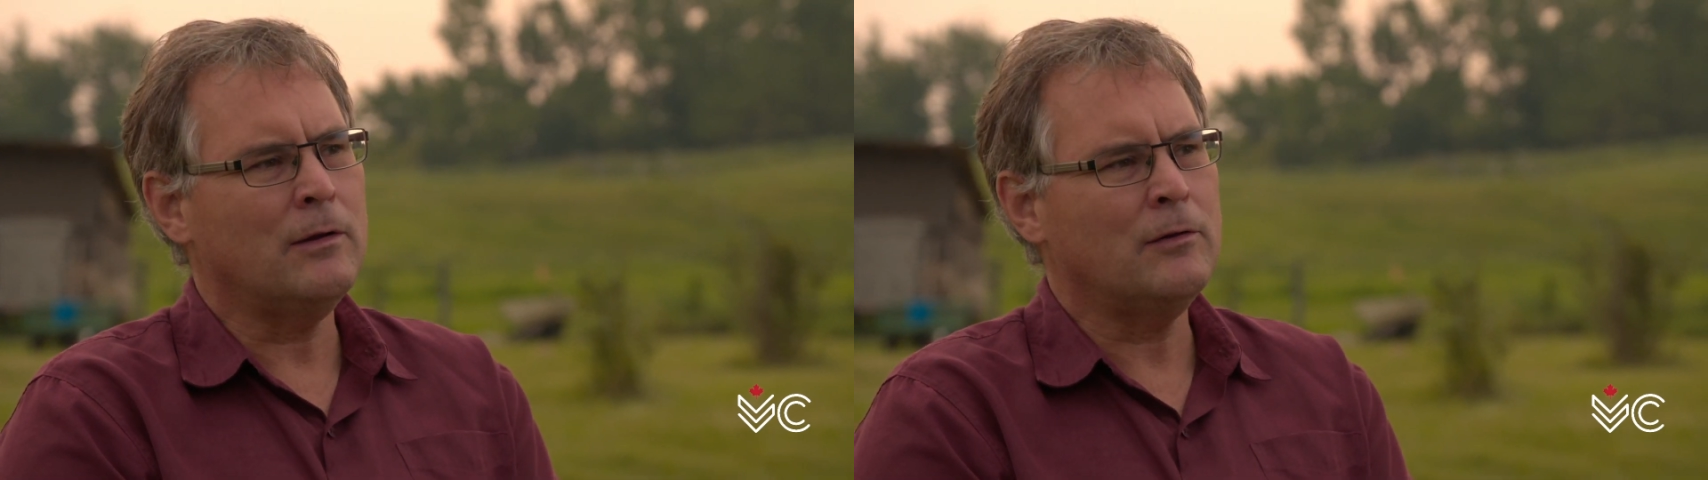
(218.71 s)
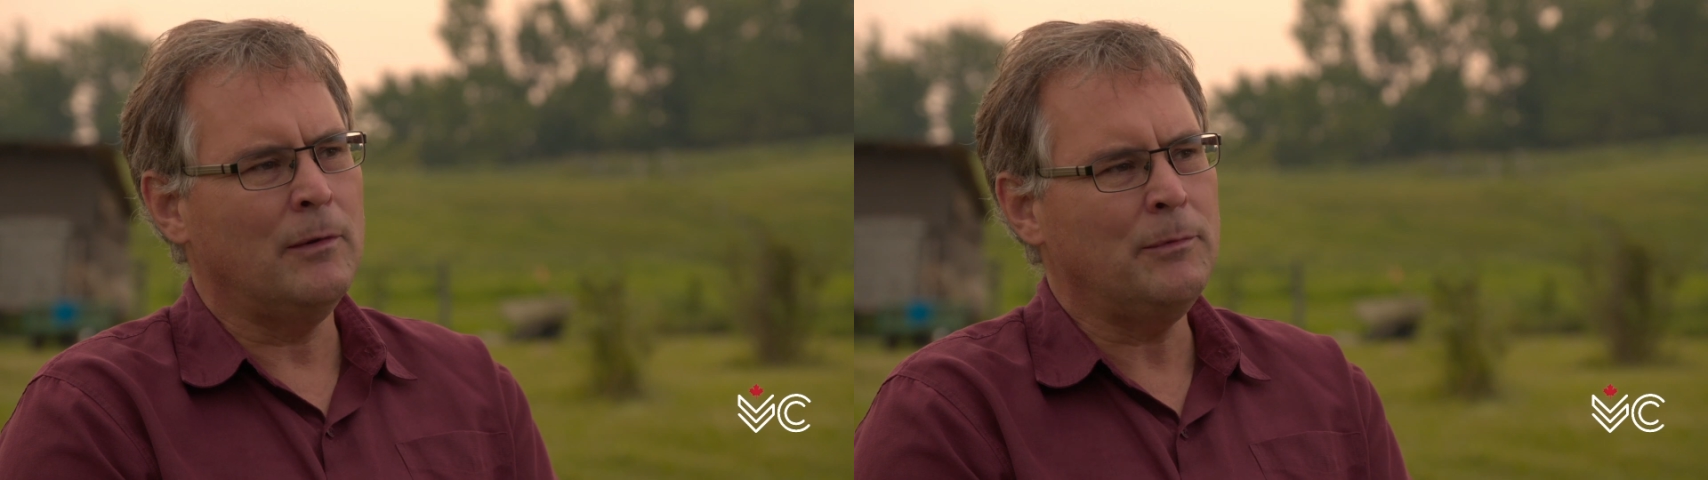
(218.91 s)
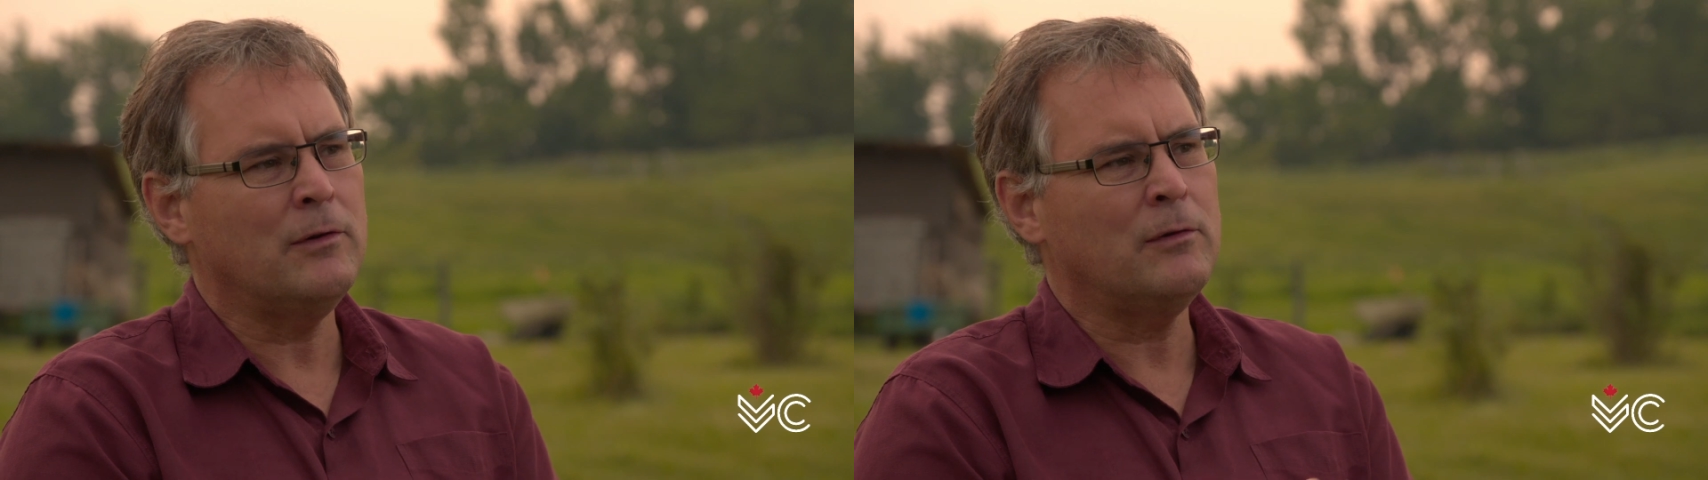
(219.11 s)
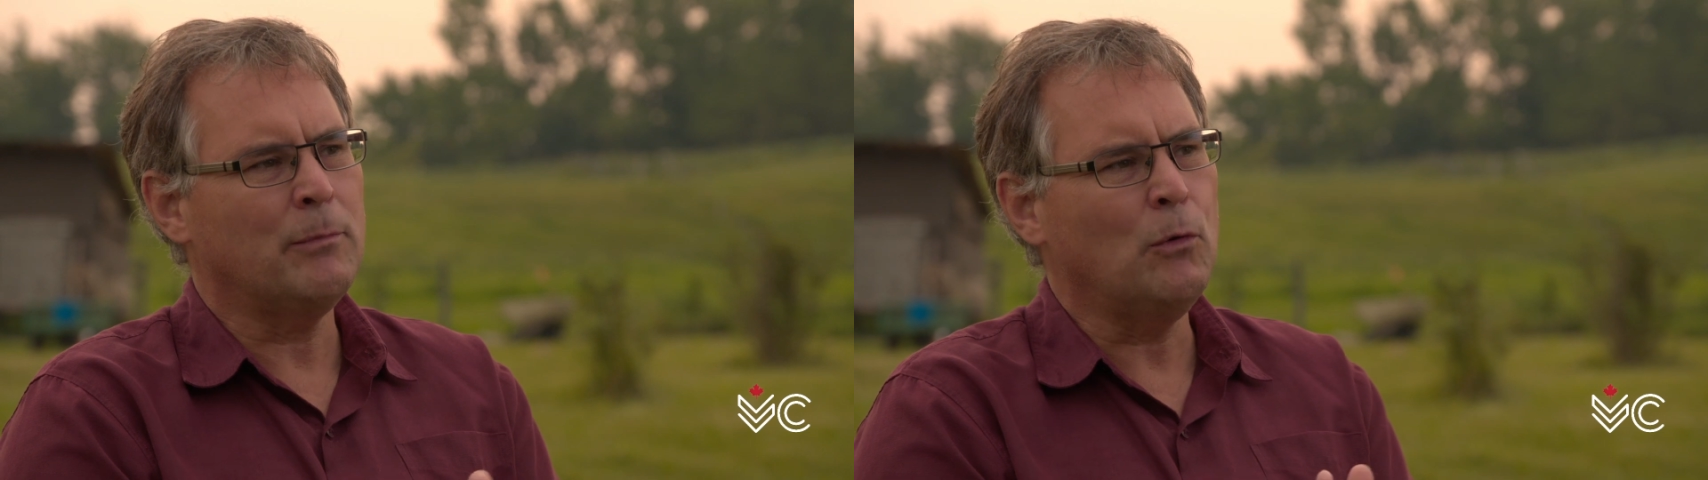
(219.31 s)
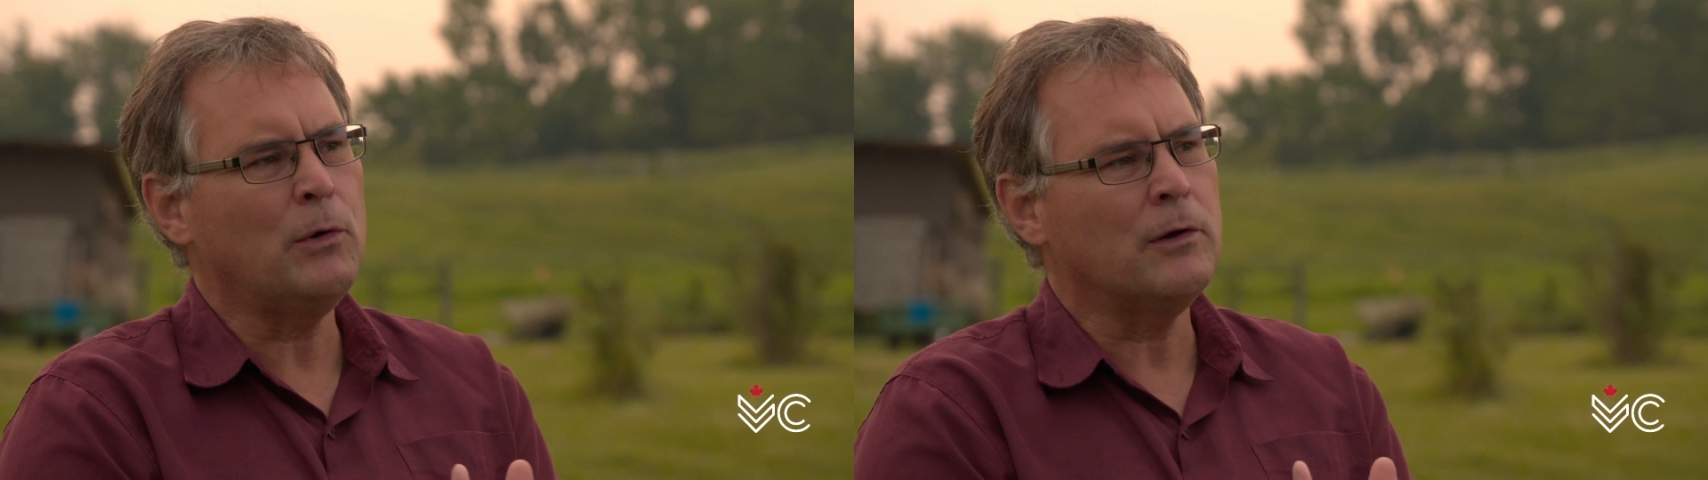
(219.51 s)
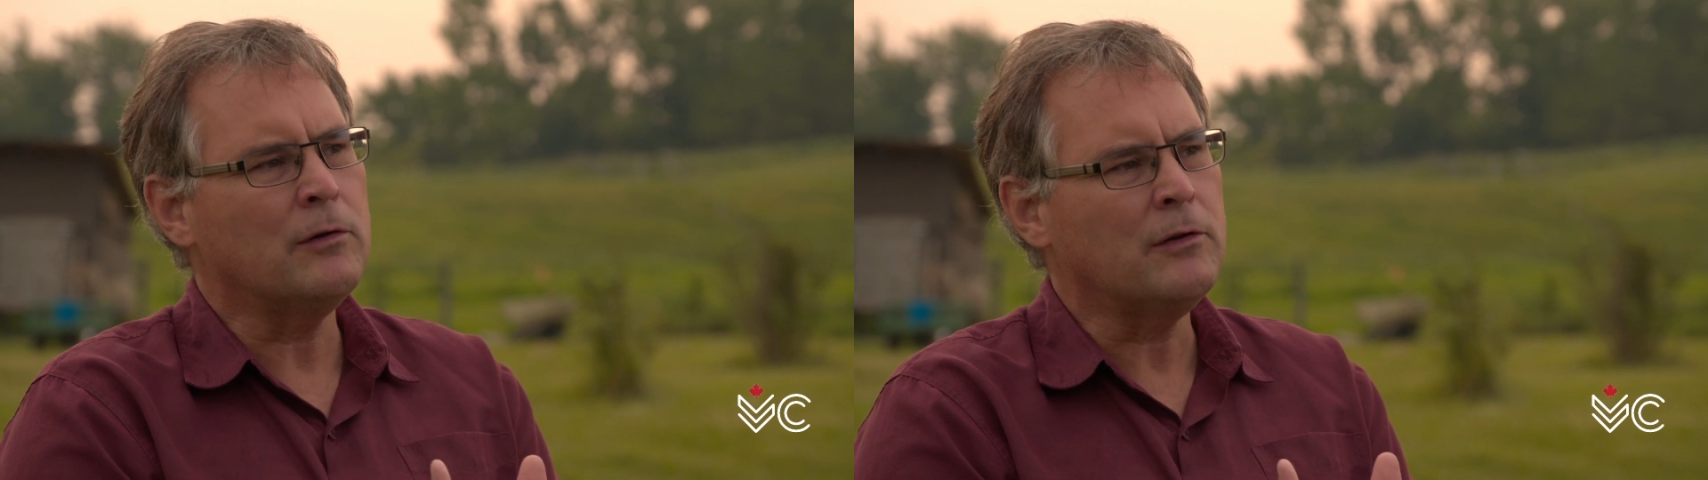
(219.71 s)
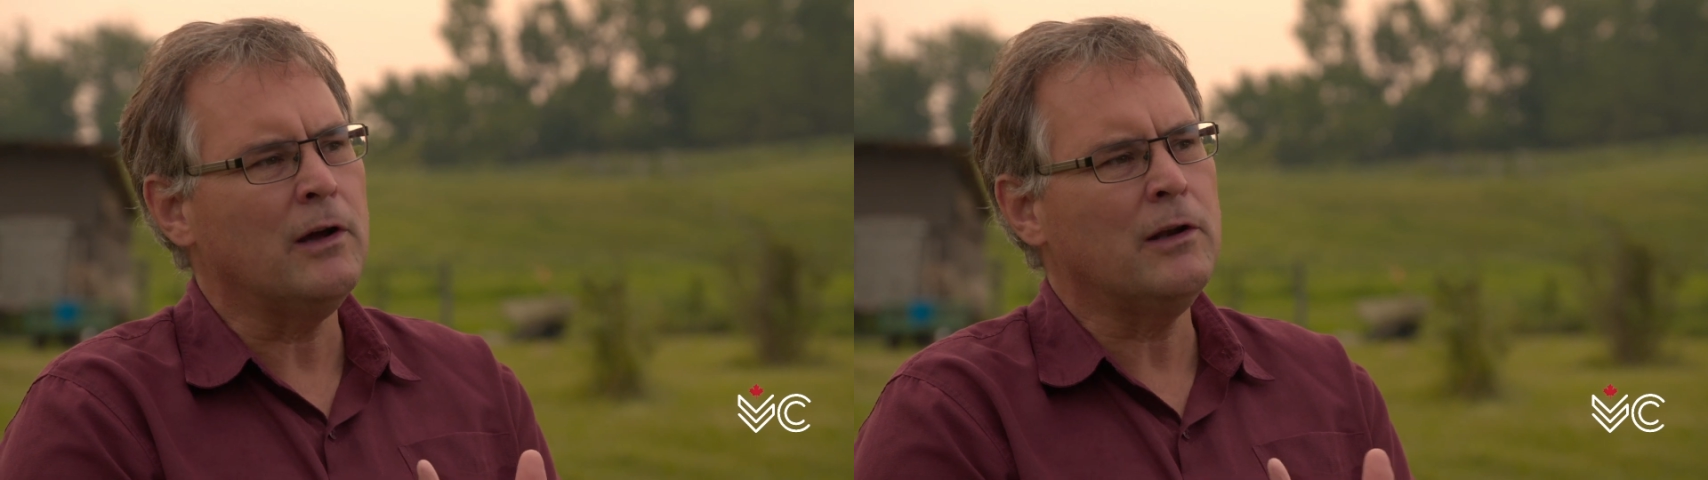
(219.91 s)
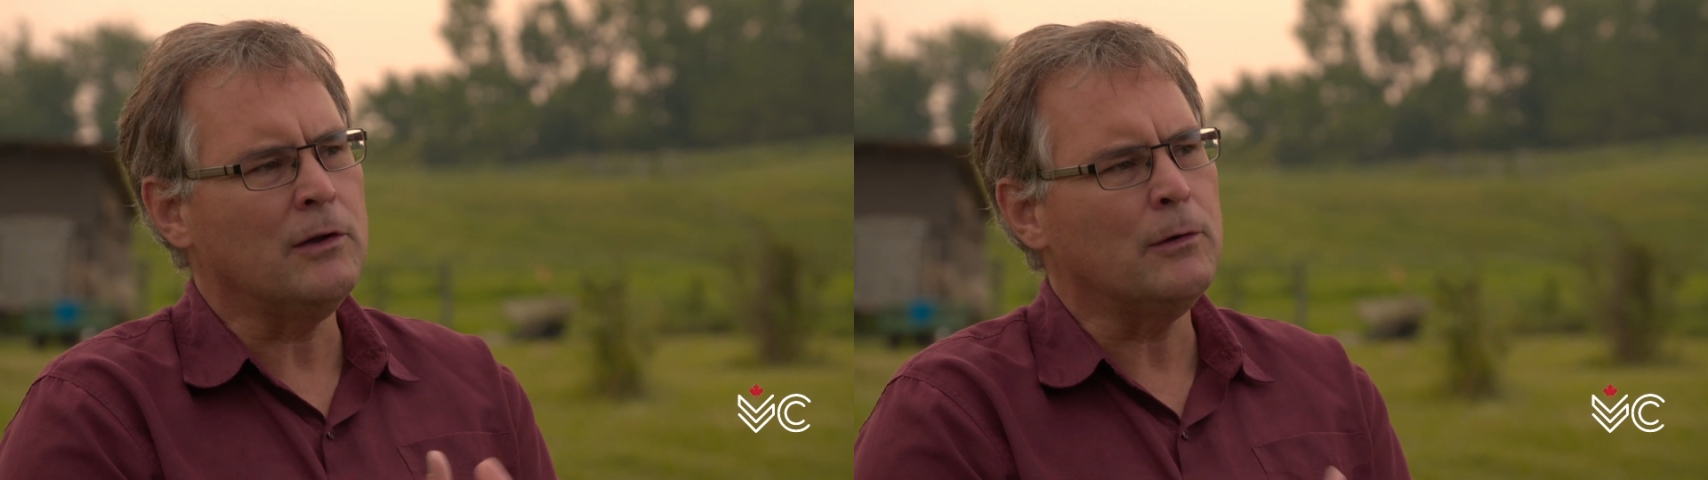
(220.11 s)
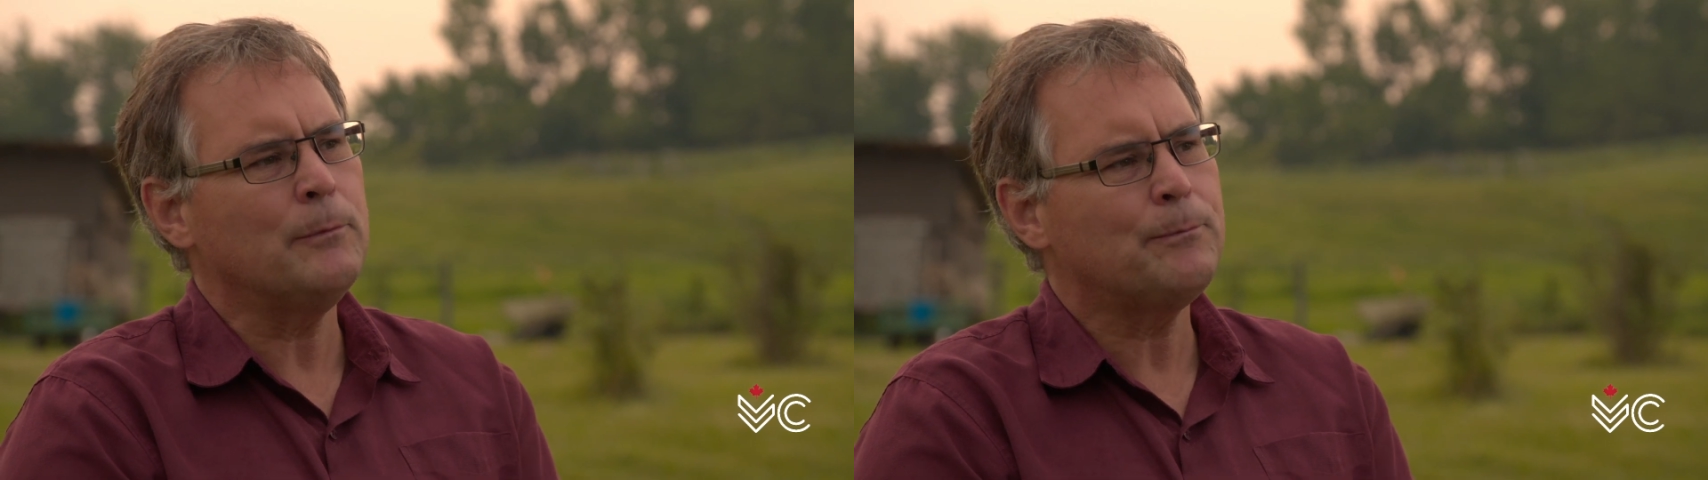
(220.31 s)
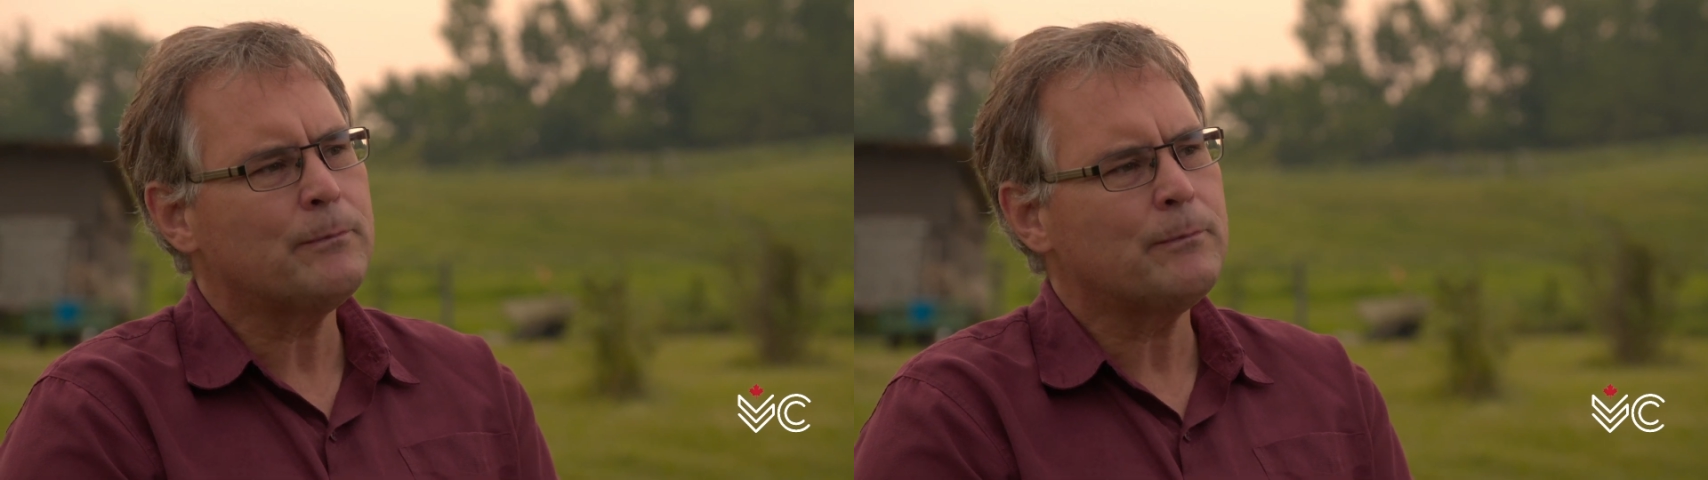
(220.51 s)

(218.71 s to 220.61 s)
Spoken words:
Something's broken inside of you.